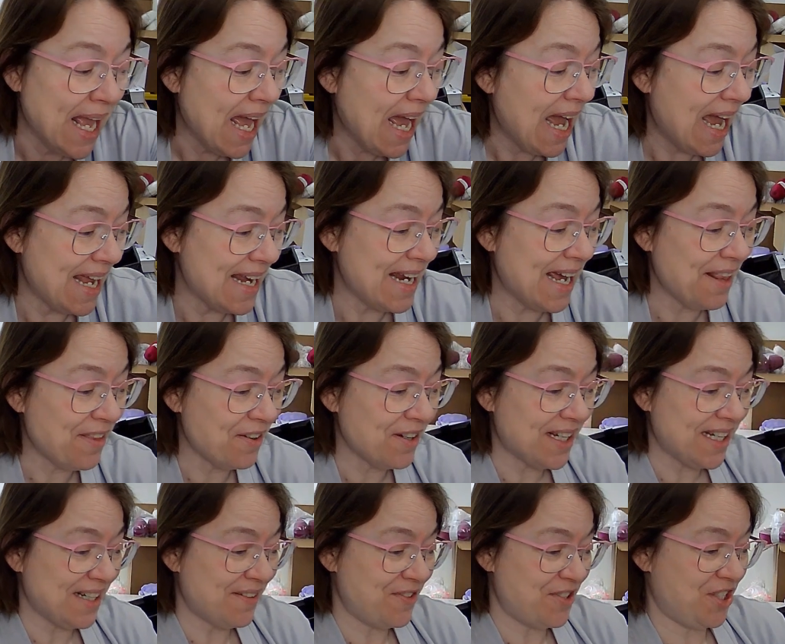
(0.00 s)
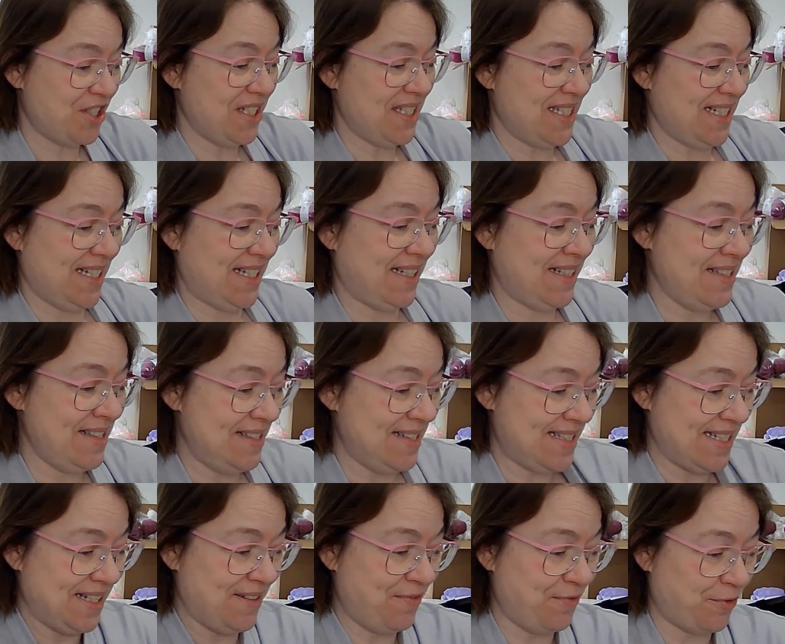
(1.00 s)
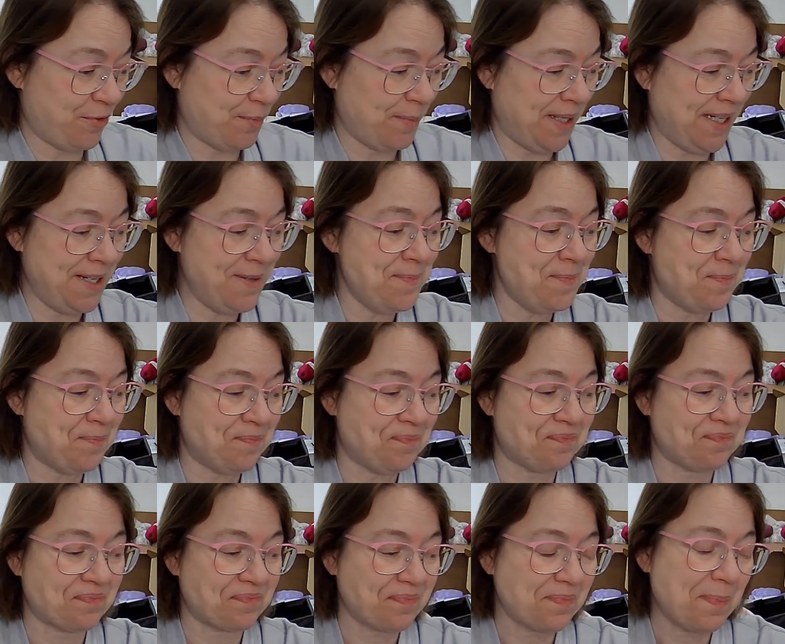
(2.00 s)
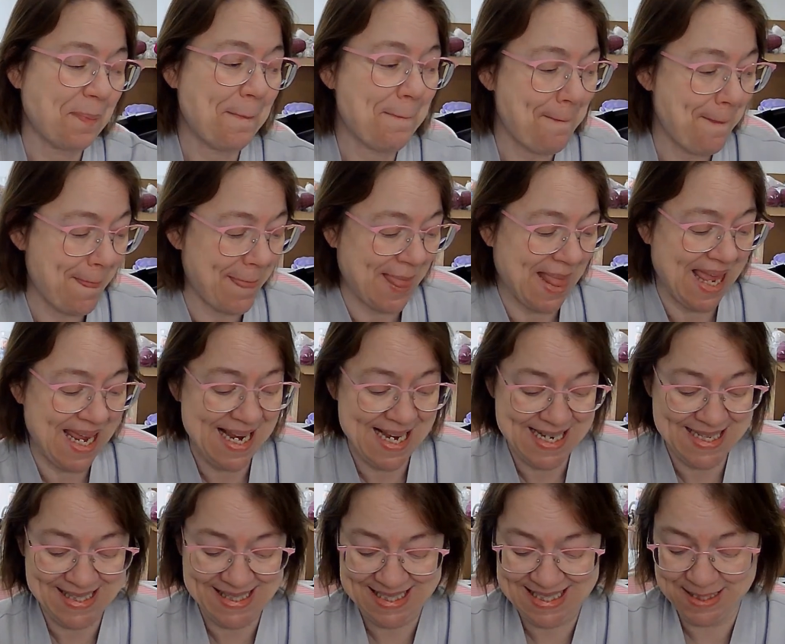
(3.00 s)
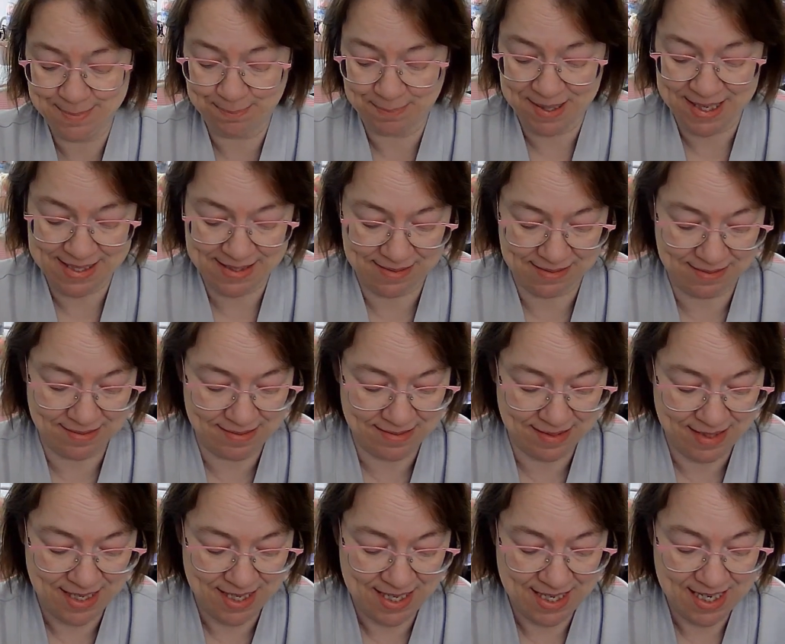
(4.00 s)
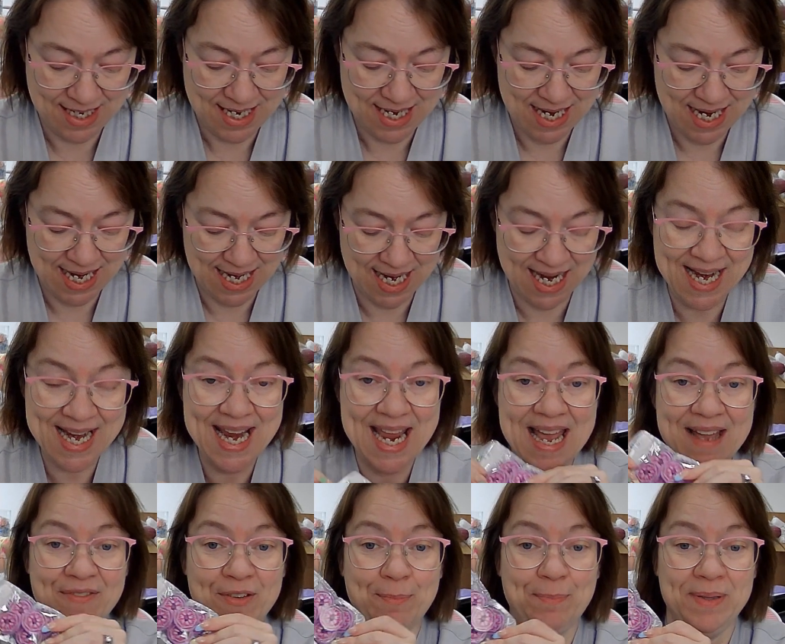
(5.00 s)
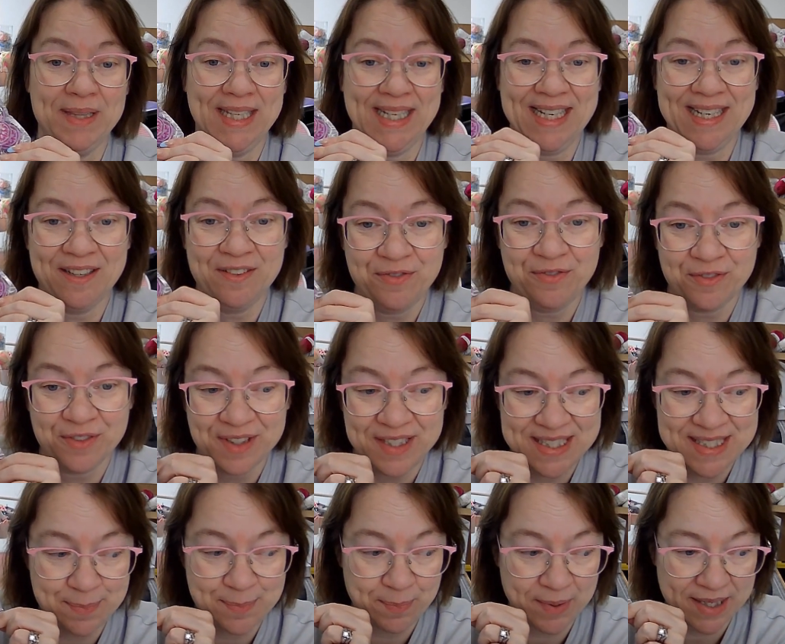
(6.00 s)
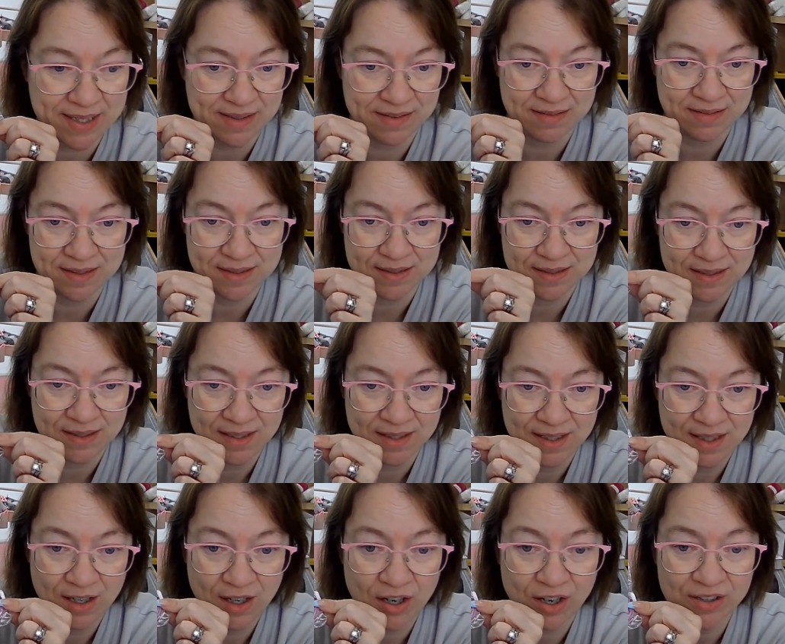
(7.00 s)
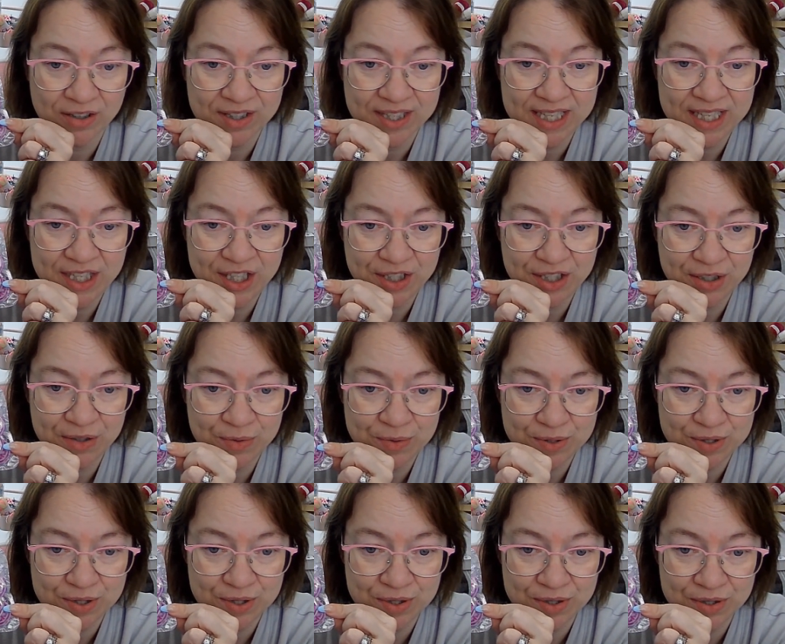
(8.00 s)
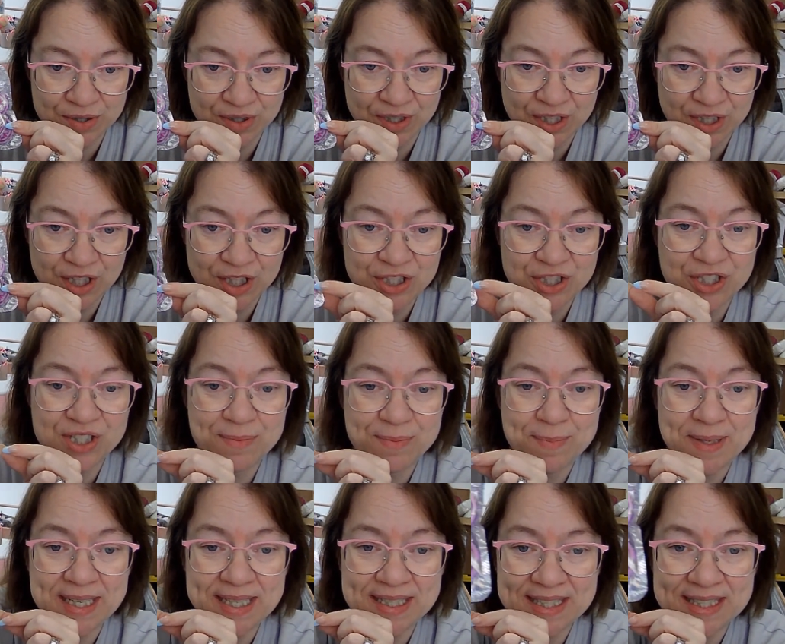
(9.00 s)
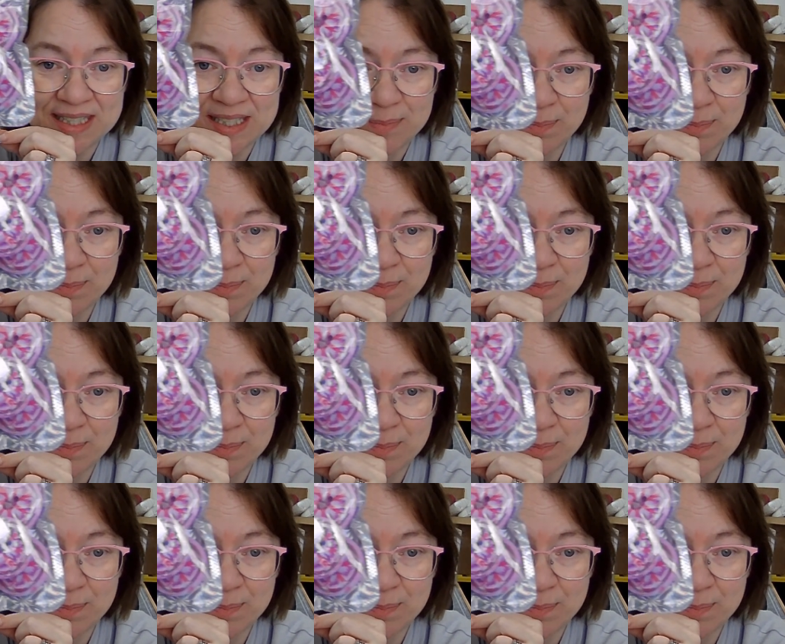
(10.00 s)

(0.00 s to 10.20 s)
Another gift she did for me is these buttons. And I have a plan for these buttons. Aren't they cute? She made these